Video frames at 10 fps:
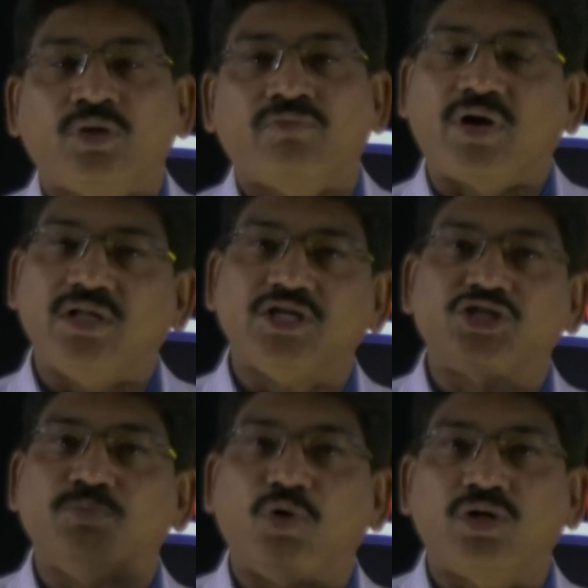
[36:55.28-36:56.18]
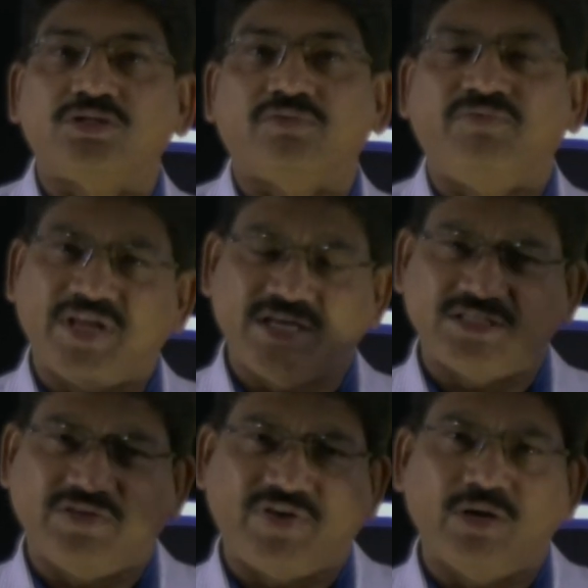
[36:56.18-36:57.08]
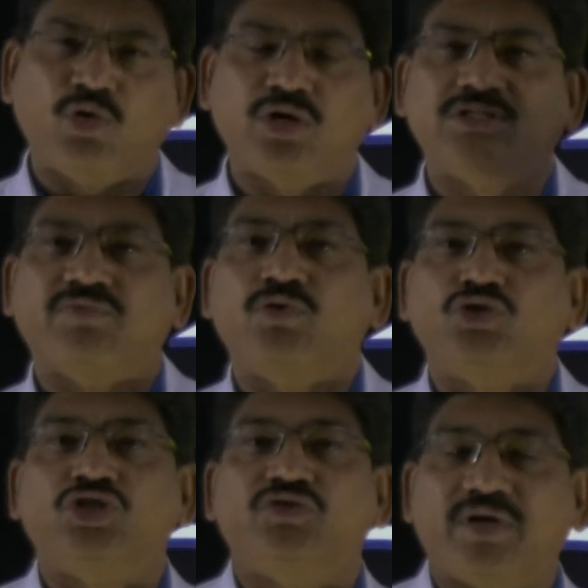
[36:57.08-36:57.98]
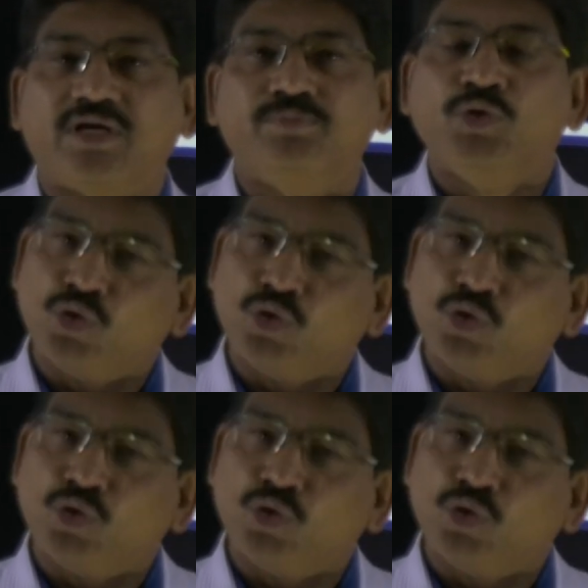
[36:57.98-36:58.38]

For all these models of various different models of questions will come,